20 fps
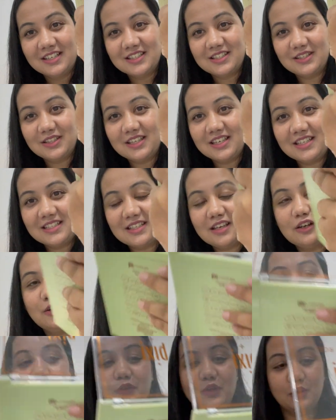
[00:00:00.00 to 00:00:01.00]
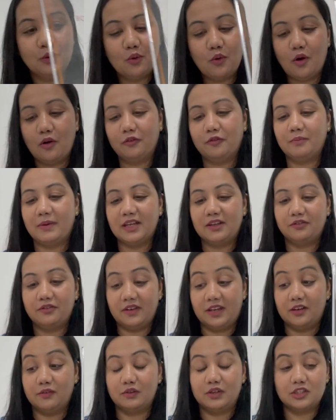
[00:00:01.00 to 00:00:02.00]
So these are a few of my
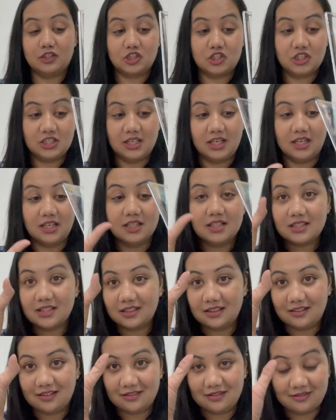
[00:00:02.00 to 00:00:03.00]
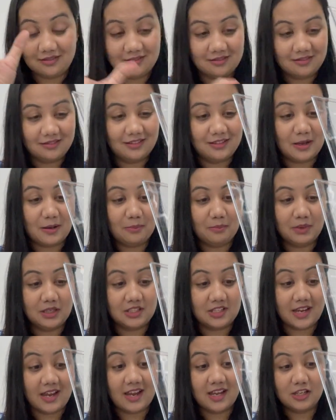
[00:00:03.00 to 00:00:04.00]
favorite shades. Thumb
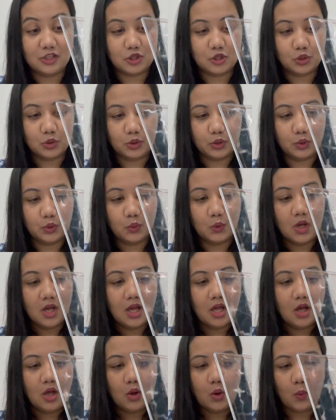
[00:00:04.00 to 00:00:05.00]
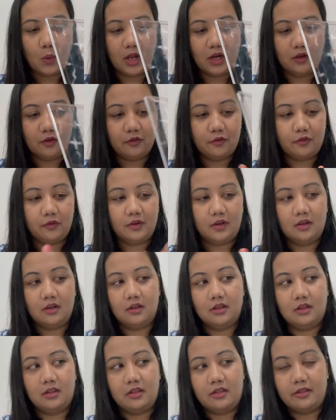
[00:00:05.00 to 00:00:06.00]
bajaye, I'll show you one of
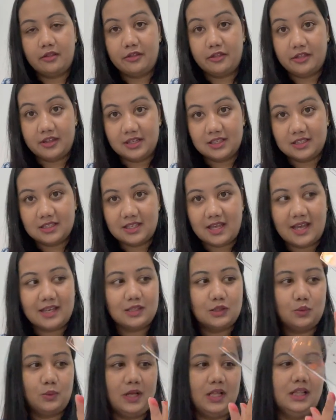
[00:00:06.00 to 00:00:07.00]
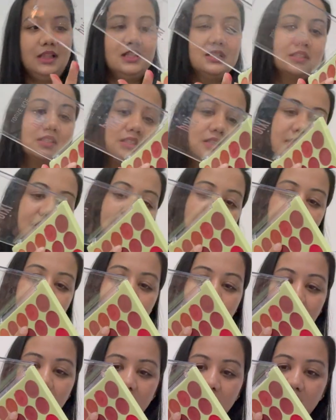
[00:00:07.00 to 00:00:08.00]
this as well. This is
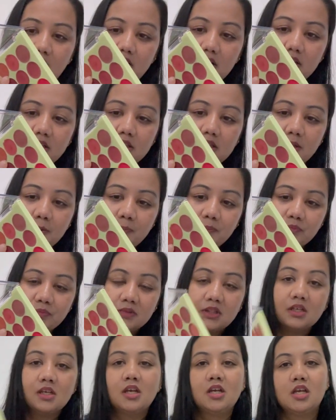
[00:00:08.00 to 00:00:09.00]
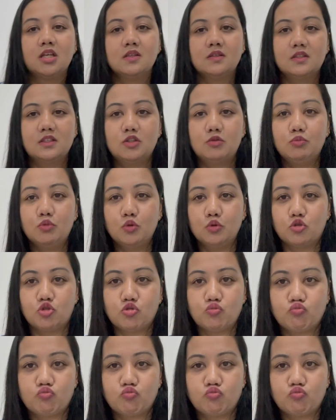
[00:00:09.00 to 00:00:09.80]
called smooch.